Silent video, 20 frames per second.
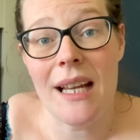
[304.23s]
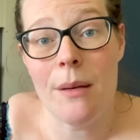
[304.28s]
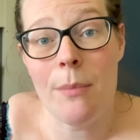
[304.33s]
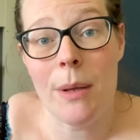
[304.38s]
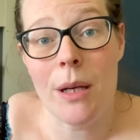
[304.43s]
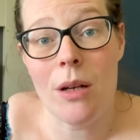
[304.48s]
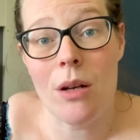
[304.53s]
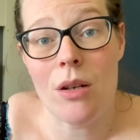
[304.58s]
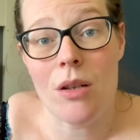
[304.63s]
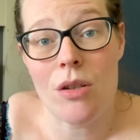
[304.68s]

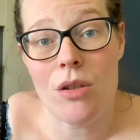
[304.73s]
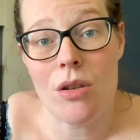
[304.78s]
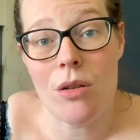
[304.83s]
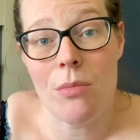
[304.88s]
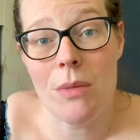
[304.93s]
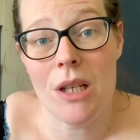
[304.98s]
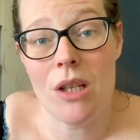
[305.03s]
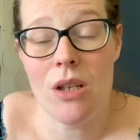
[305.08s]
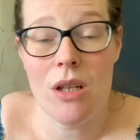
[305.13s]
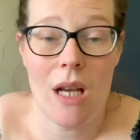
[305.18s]
being on a
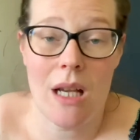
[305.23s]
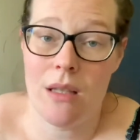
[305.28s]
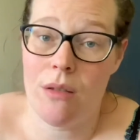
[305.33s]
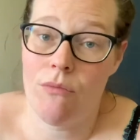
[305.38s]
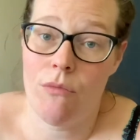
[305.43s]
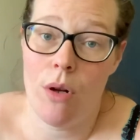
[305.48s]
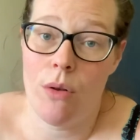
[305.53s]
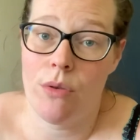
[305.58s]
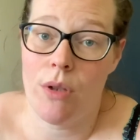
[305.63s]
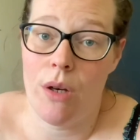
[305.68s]
tummy. She
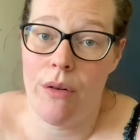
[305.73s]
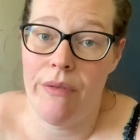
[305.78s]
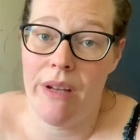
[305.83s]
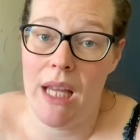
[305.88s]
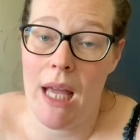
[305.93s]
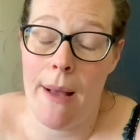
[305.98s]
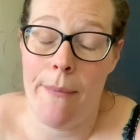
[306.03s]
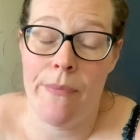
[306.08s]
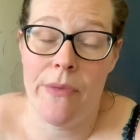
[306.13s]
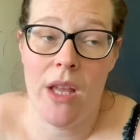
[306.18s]
hasn't rolled over
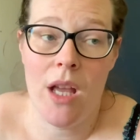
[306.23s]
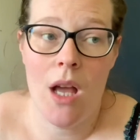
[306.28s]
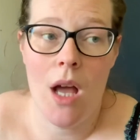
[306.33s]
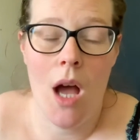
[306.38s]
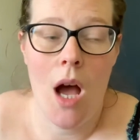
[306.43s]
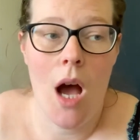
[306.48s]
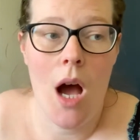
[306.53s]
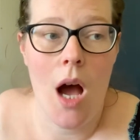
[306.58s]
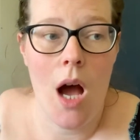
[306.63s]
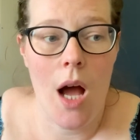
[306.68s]
yet.
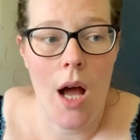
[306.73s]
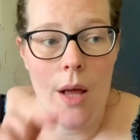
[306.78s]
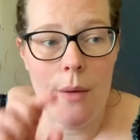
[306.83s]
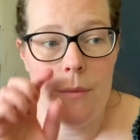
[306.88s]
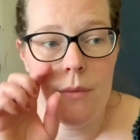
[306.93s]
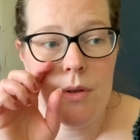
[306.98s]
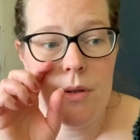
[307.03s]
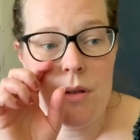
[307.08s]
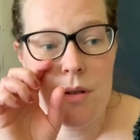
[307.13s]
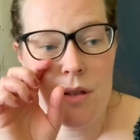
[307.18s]

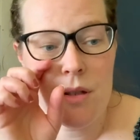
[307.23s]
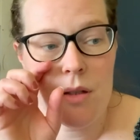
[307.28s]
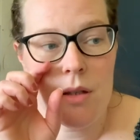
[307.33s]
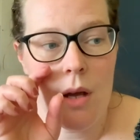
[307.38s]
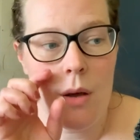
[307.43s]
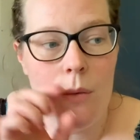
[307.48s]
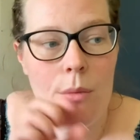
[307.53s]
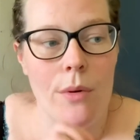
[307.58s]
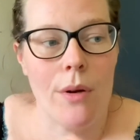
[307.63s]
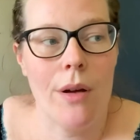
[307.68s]

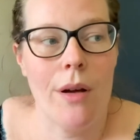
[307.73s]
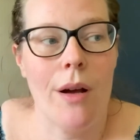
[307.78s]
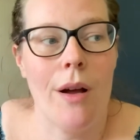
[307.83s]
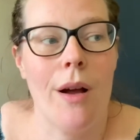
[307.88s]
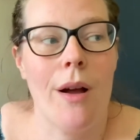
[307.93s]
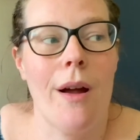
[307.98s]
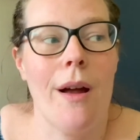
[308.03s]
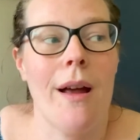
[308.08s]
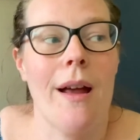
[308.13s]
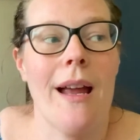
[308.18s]
So
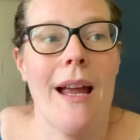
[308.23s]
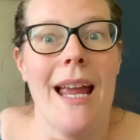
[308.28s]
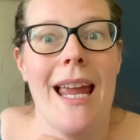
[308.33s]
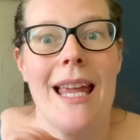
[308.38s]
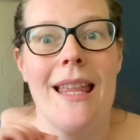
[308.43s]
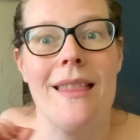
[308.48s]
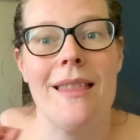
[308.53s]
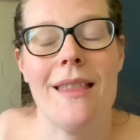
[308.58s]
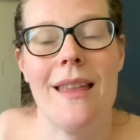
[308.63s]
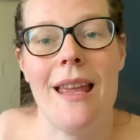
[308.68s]

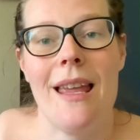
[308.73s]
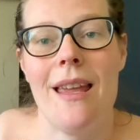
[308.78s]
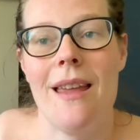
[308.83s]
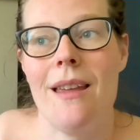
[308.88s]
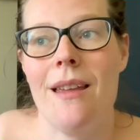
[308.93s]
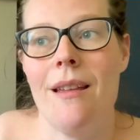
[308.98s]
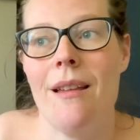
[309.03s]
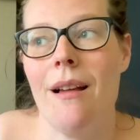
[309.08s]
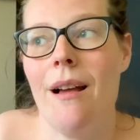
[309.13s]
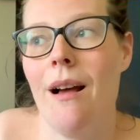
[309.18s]
in
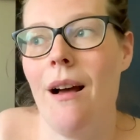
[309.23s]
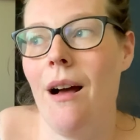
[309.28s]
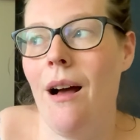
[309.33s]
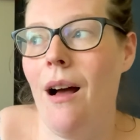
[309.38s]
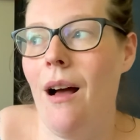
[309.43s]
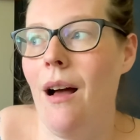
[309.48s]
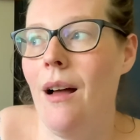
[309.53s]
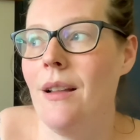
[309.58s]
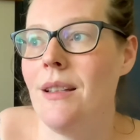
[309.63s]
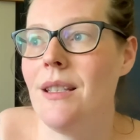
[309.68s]
the
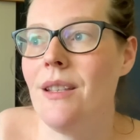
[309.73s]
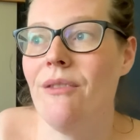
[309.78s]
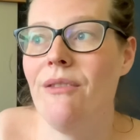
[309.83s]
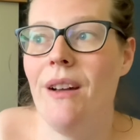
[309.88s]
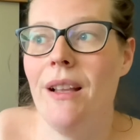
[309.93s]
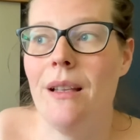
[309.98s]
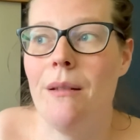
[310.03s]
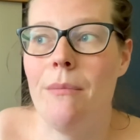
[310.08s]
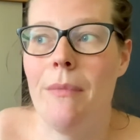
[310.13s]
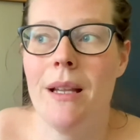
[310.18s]

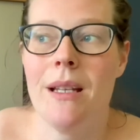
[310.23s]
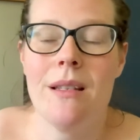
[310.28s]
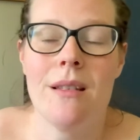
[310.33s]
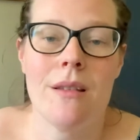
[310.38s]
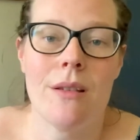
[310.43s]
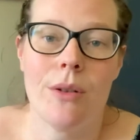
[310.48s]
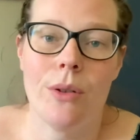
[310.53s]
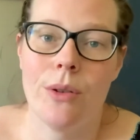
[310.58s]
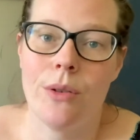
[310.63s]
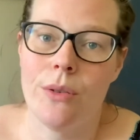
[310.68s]

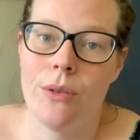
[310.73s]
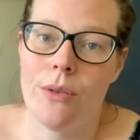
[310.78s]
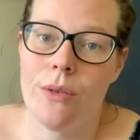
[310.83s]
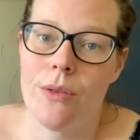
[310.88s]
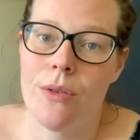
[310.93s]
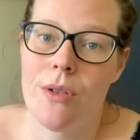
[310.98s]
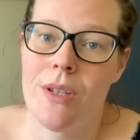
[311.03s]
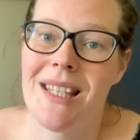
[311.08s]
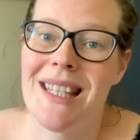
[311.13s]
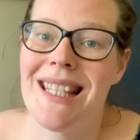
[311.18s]
developmental
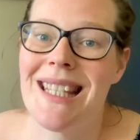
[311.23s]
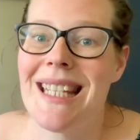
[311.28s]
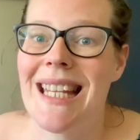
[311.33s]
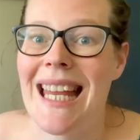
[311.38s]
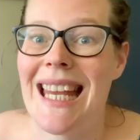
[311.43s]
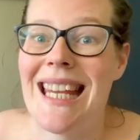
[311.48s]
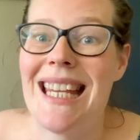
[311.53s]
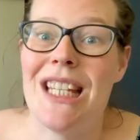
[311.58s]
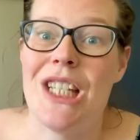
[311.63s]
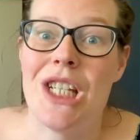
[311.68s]

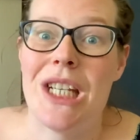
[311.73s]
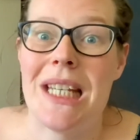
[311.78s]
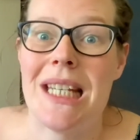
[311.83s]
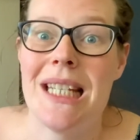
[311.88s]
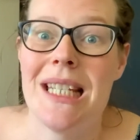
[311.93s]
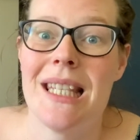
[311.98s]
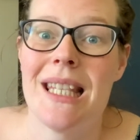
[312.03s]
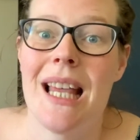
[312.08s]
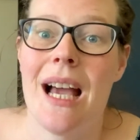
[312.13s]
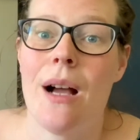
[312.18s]

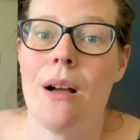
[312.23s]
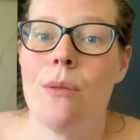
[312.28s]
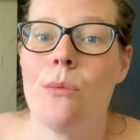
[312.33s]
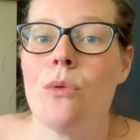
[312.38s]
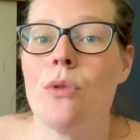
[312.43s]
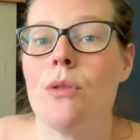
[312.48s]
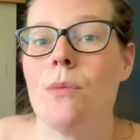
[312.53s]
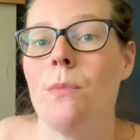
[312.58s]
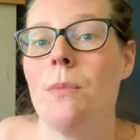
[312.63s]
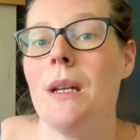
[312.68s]
stages, that
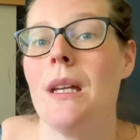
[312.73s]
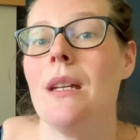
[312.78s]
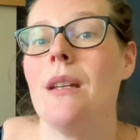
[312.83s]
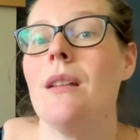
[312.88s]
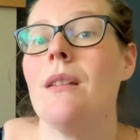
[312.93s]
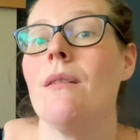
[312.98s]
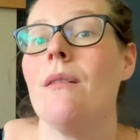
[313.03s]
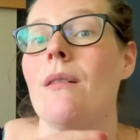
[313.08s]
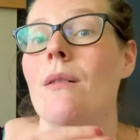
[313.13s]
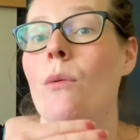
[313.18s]
would
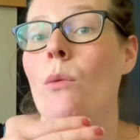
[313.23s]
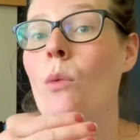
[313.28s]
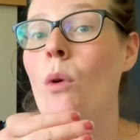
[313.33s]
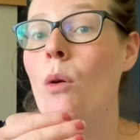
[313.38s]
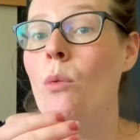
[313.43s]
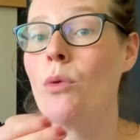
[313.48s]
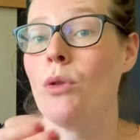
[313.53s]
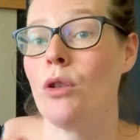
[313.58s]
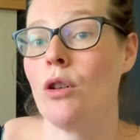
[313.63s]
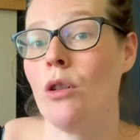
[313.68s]
be
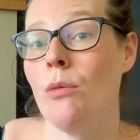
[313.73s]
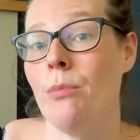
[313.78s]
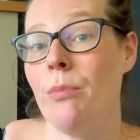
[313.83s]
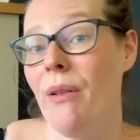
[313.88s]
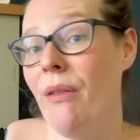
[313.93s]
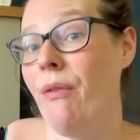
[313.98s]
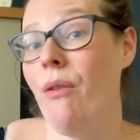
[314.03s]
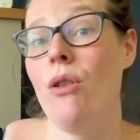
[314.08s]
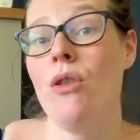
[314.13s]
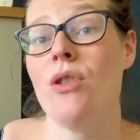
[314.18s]
what would come
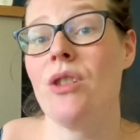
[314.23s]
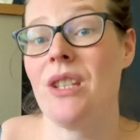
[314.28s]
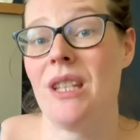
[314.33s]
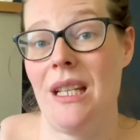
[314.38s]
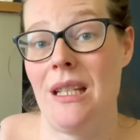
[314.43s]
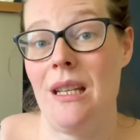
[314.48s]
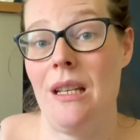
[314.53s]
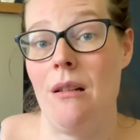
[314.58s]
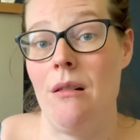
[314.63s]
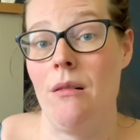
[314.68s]
before
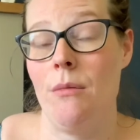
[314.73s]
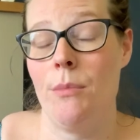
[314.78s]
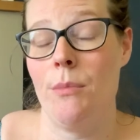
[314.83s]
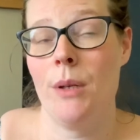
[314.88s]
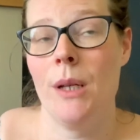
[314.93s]
sitting up.